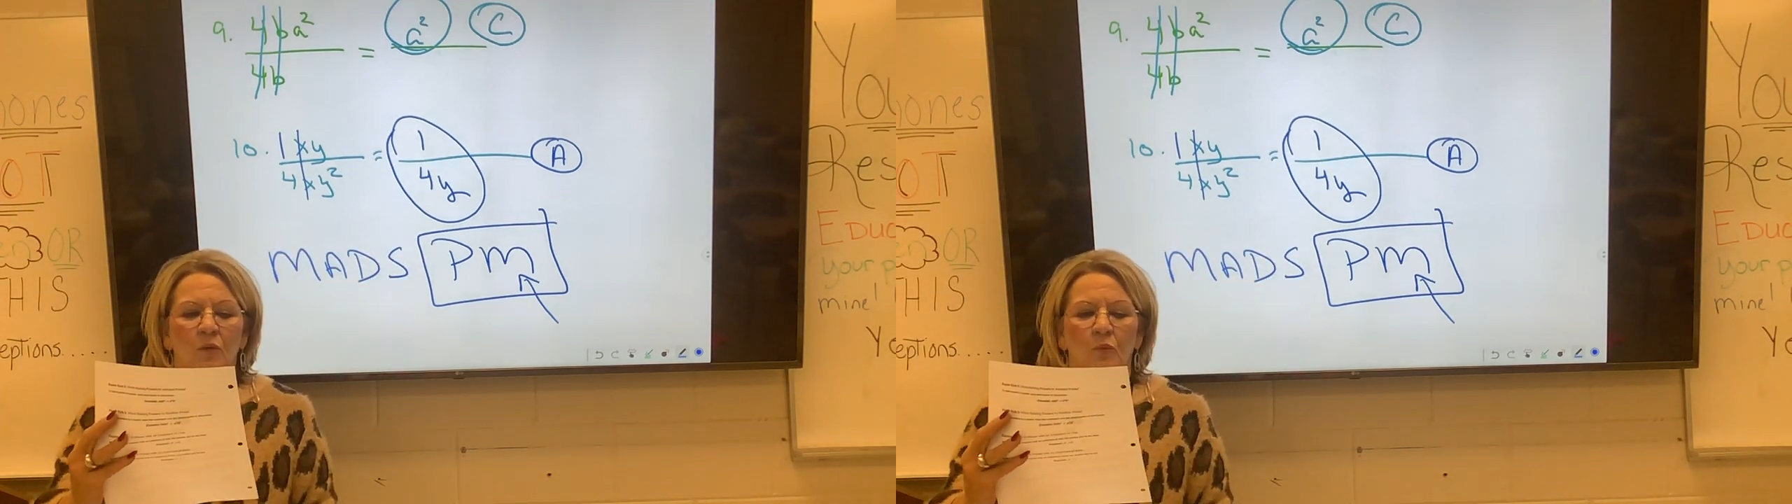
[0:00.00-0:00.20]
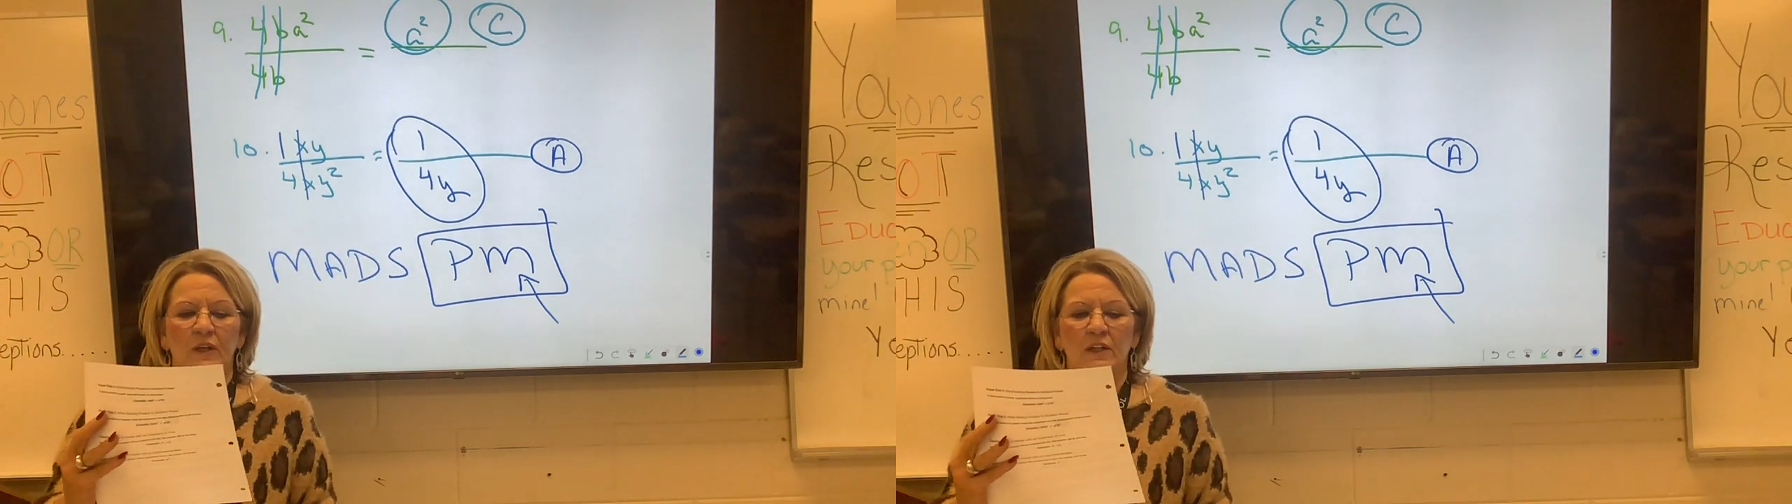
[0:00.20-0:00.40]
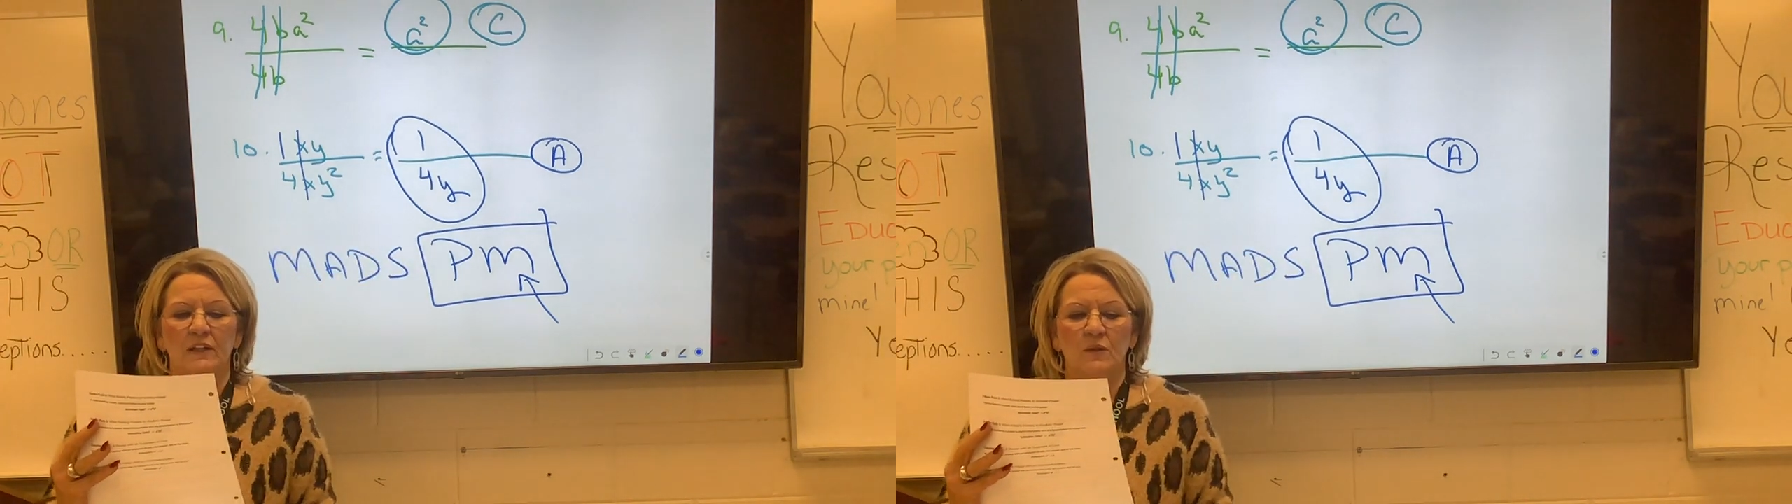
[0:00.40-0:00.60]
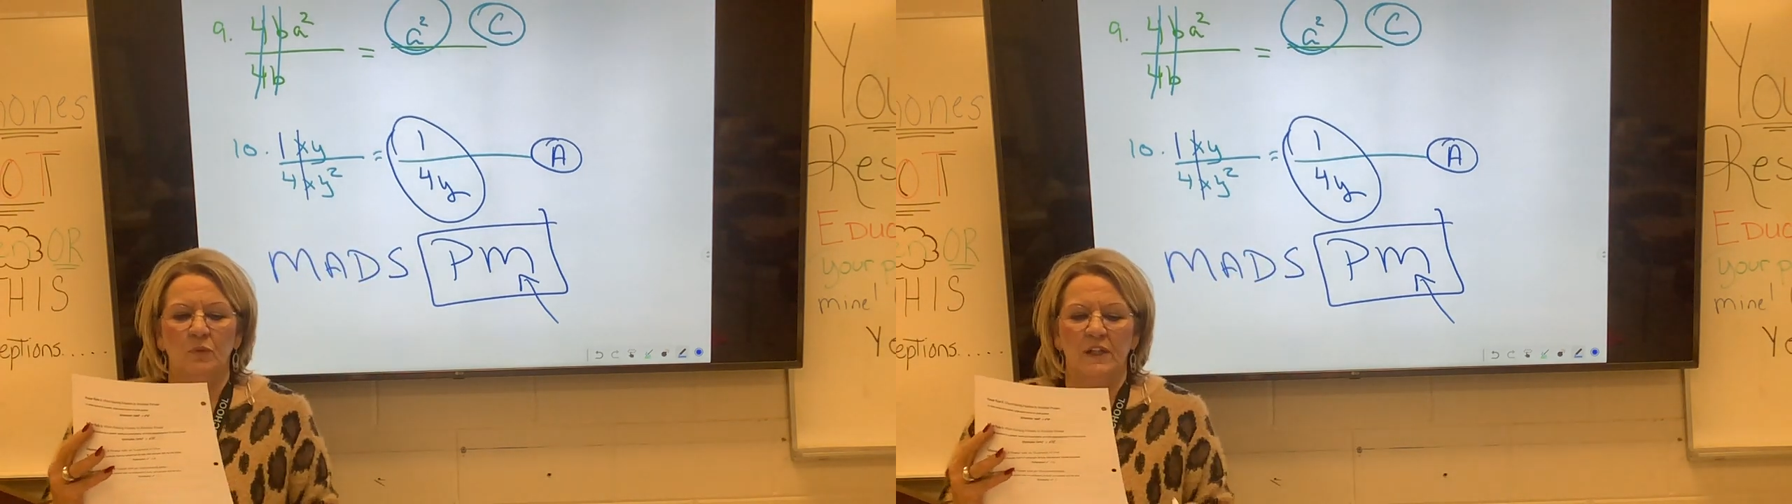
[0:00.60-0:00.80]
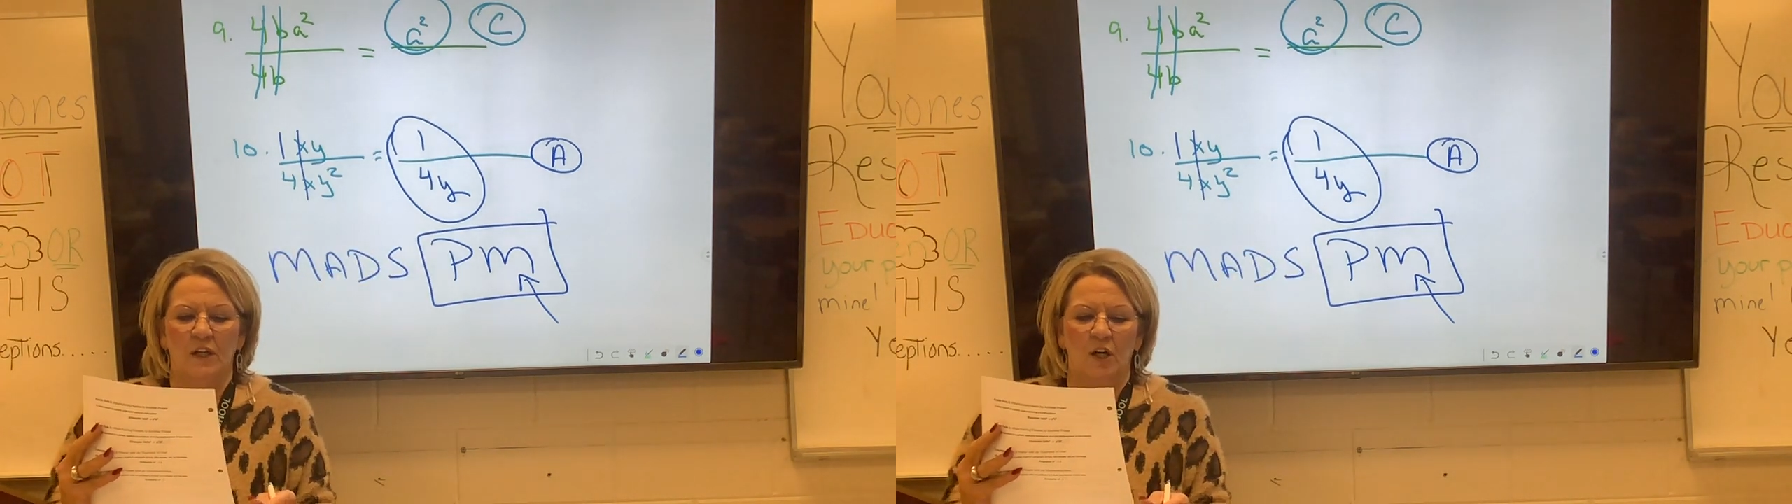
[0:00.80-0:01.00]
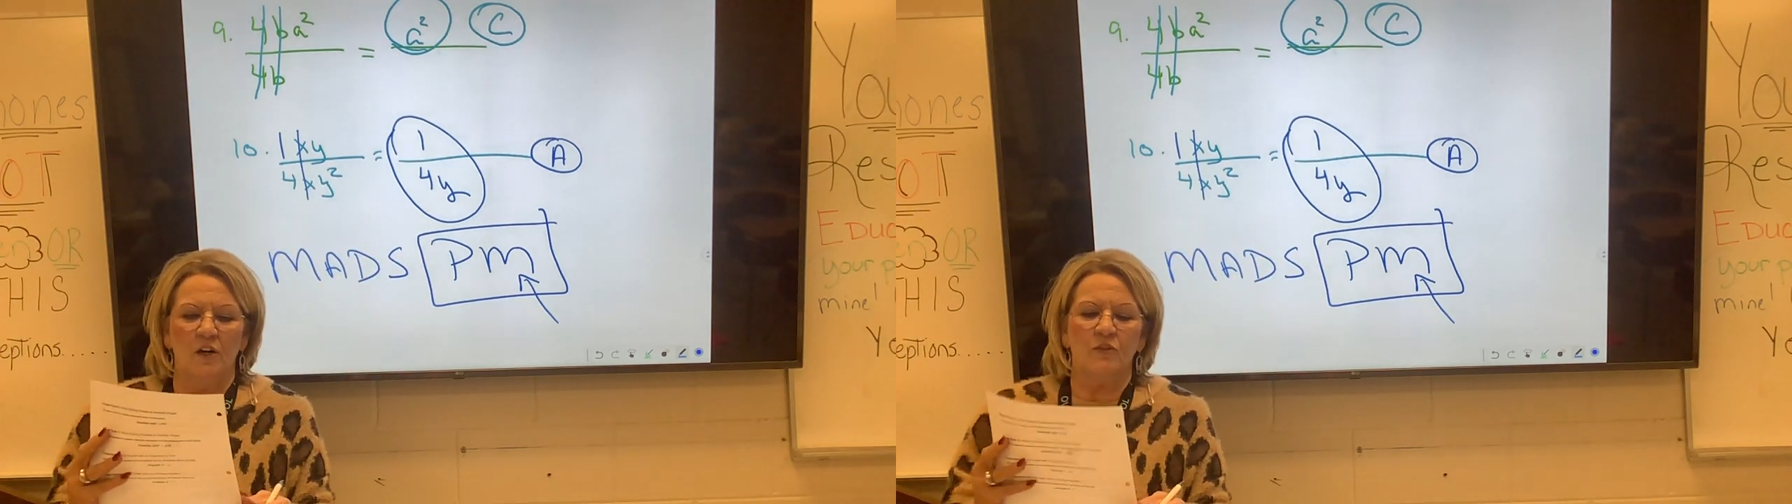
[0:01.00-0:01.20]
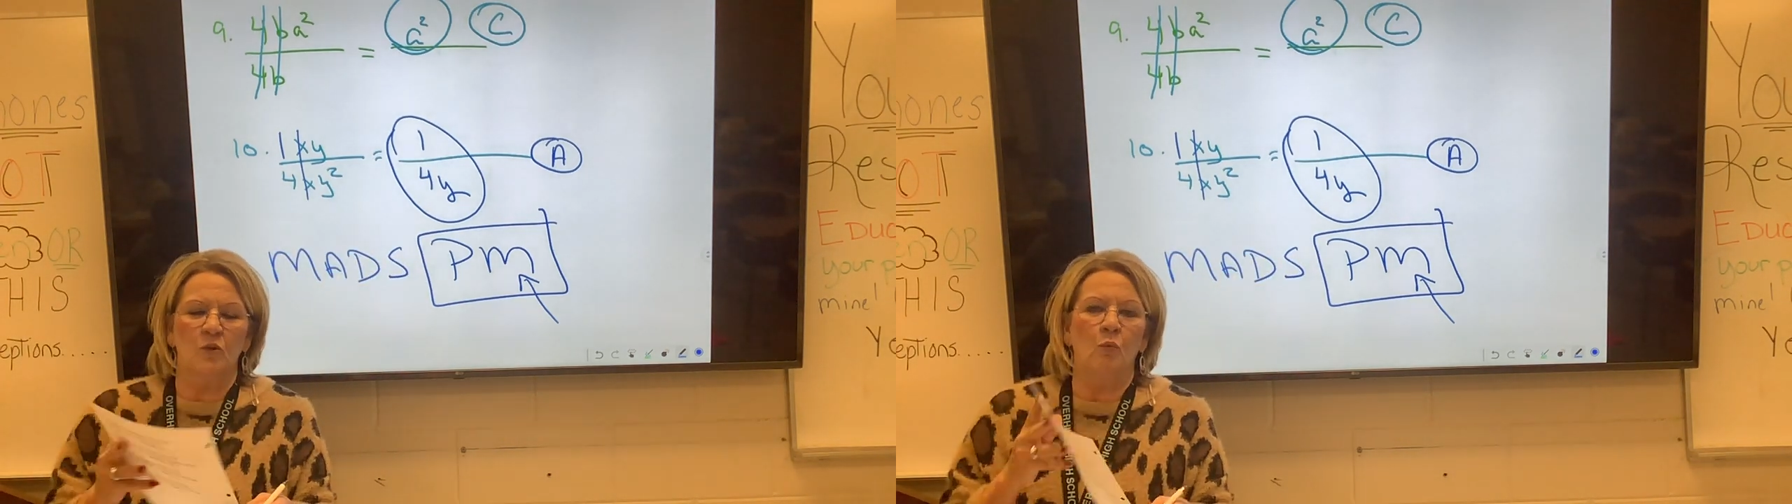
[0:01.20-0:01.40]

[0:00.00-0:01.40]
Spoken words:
we only went over